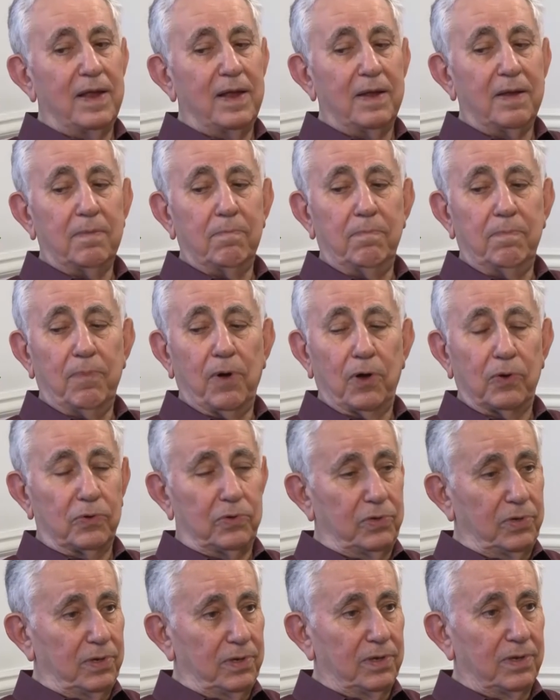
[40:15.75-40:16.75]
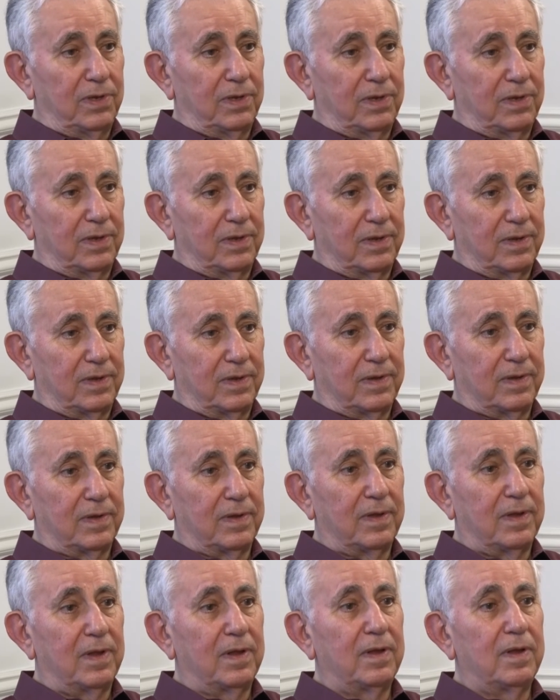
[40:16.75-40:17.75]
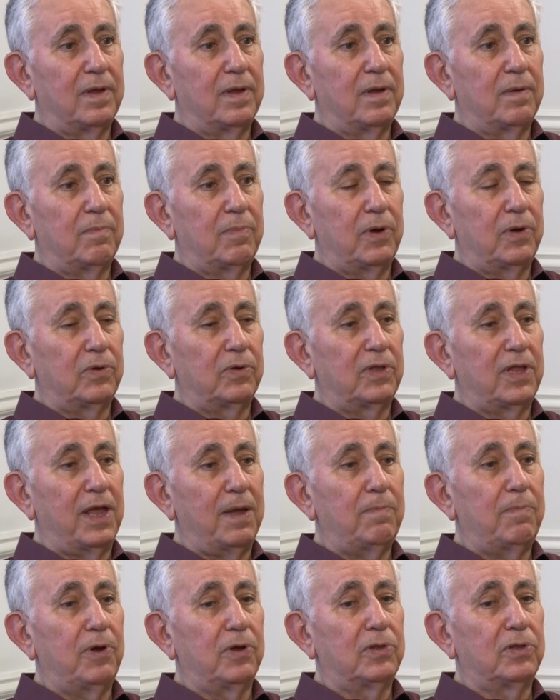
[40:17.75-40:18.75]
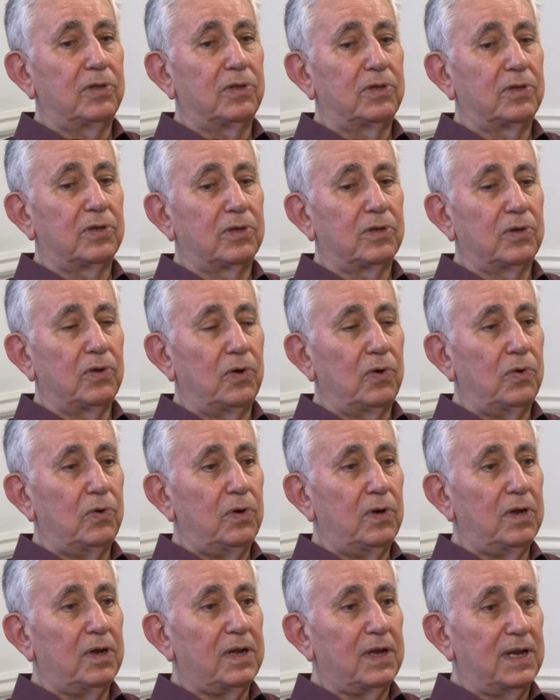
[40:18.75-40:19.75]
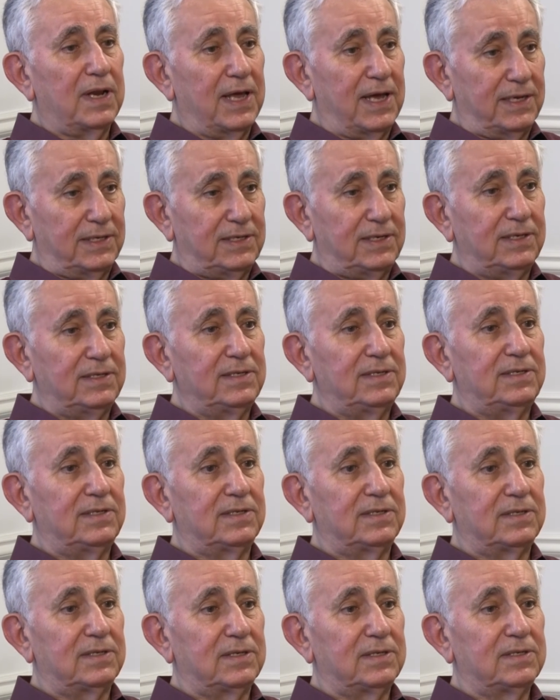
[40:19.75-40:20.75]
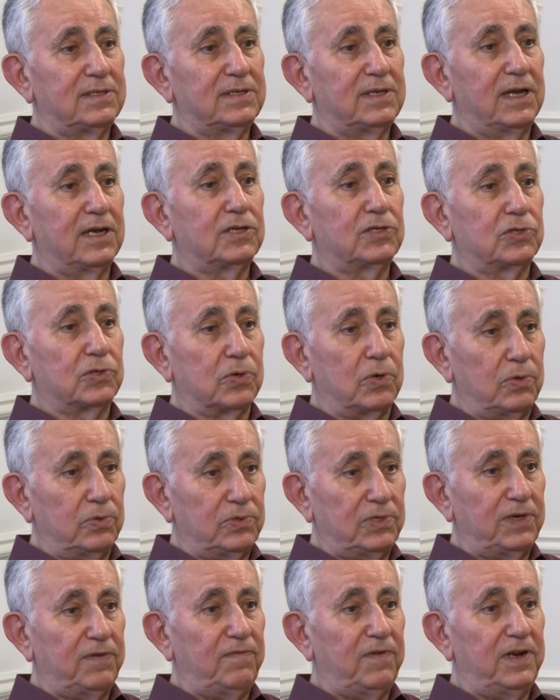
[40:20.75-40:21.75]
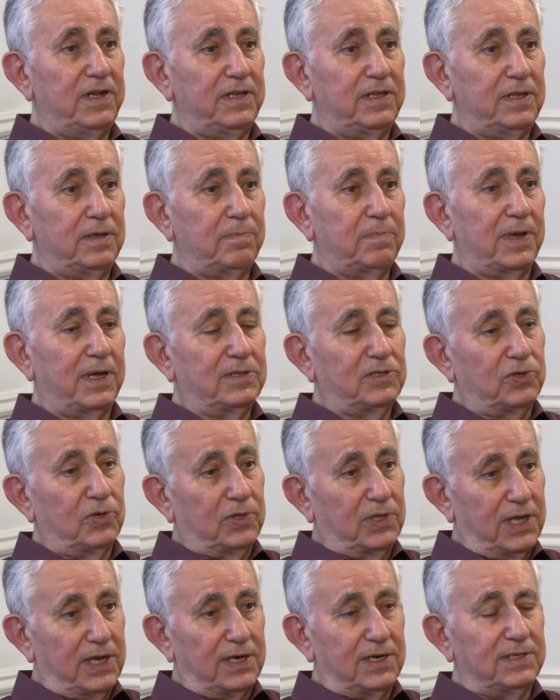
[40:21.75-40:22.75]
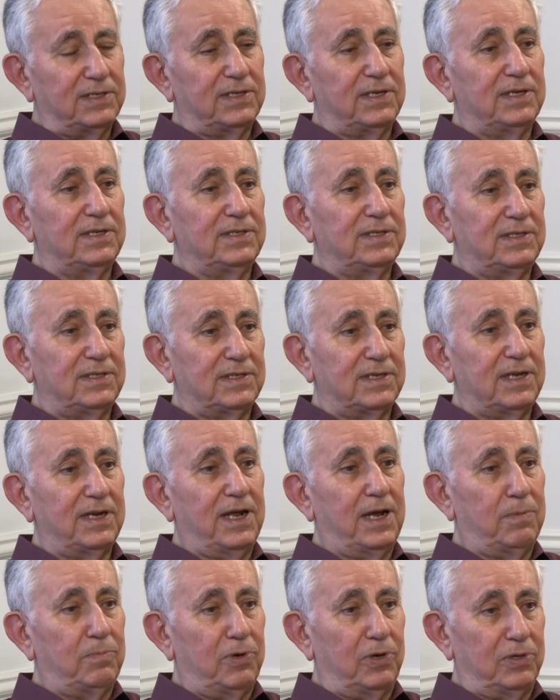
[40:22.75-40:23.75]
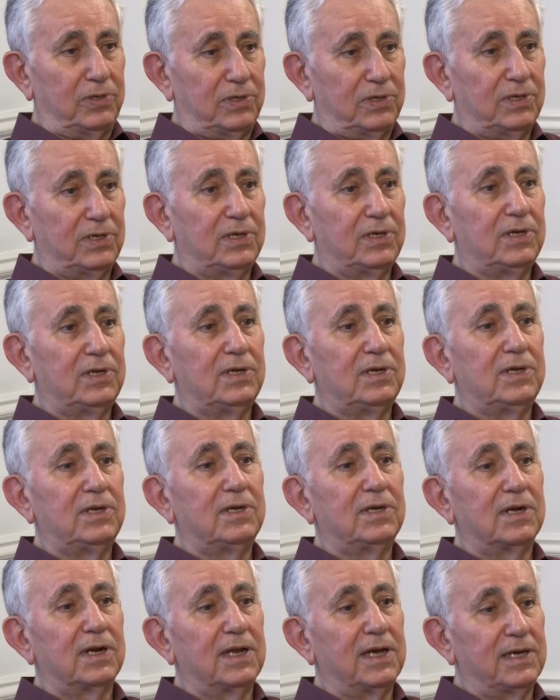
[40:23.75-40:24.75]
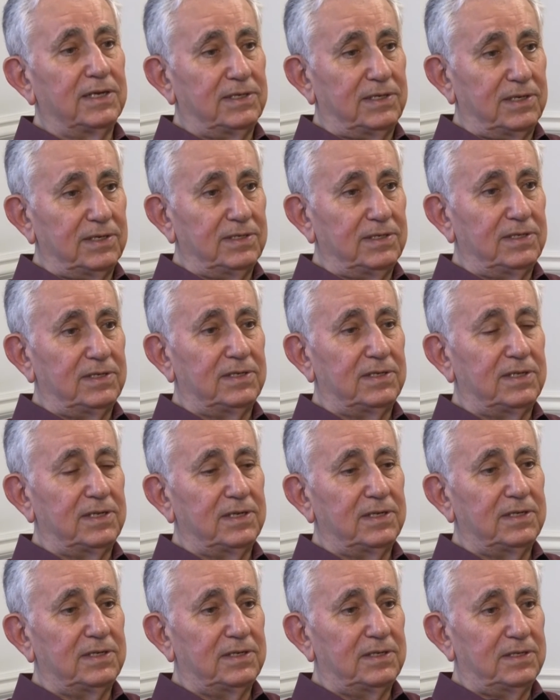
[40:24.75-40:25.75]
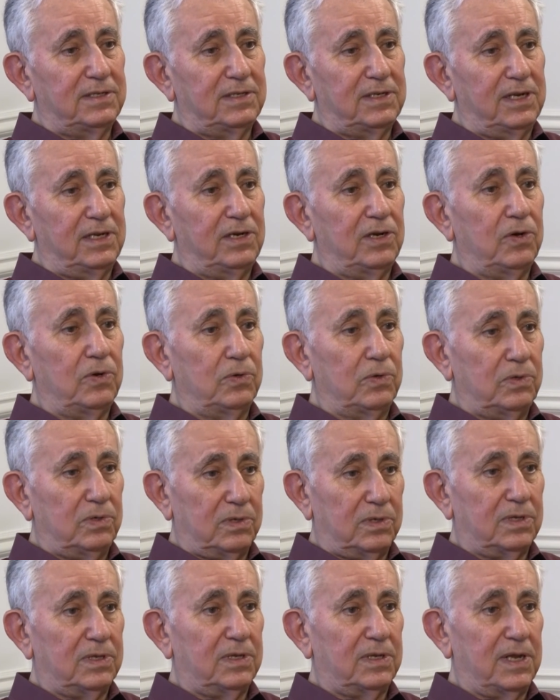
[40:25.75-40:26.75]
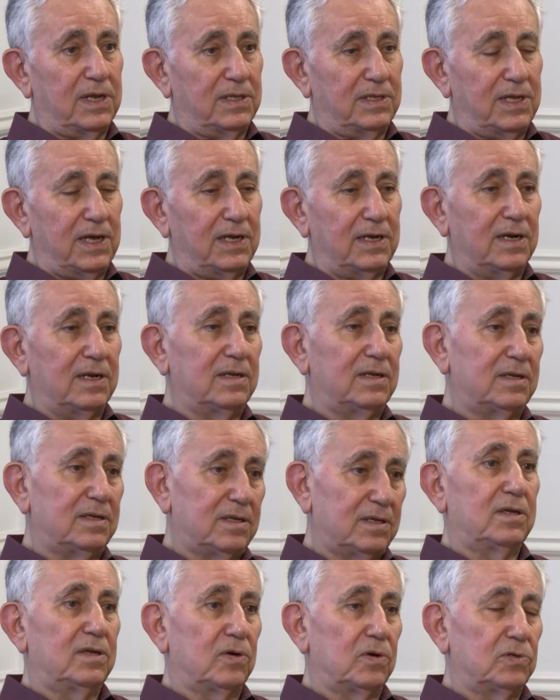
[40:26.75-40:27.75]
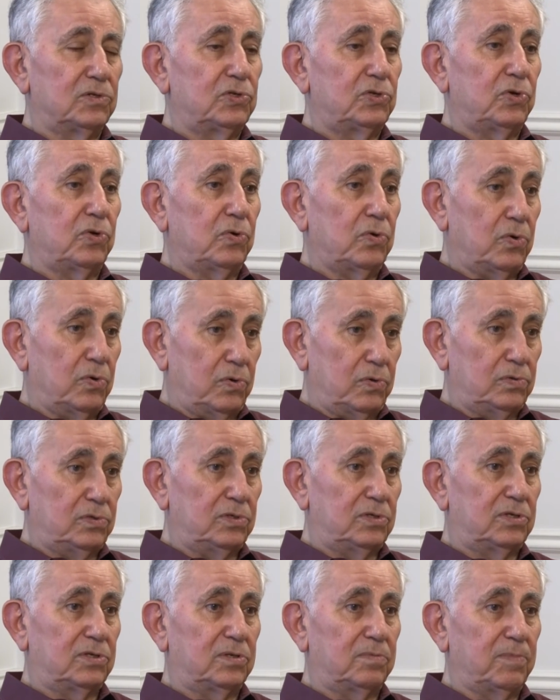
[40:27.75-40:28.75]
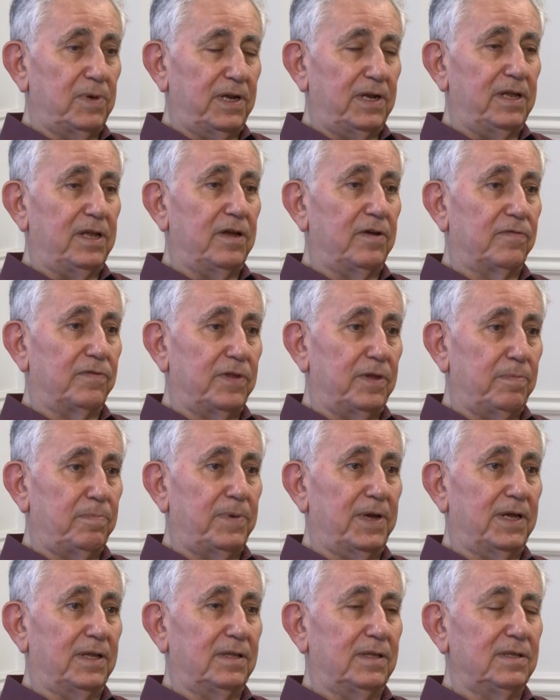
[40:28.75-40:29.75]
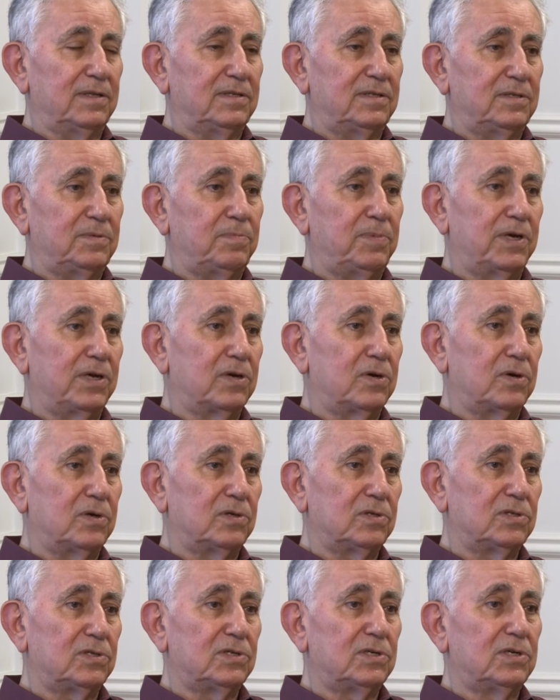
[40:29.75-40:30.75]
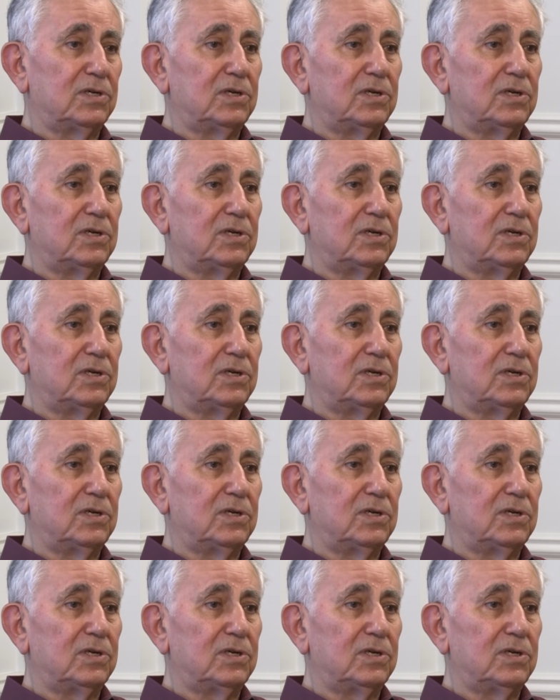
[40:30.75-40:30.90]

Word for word: Uh, both. Both. Abbott oh, licensed exclusively, but so Terracens and Abbott licensed and owned, and then also owns many of the patents, because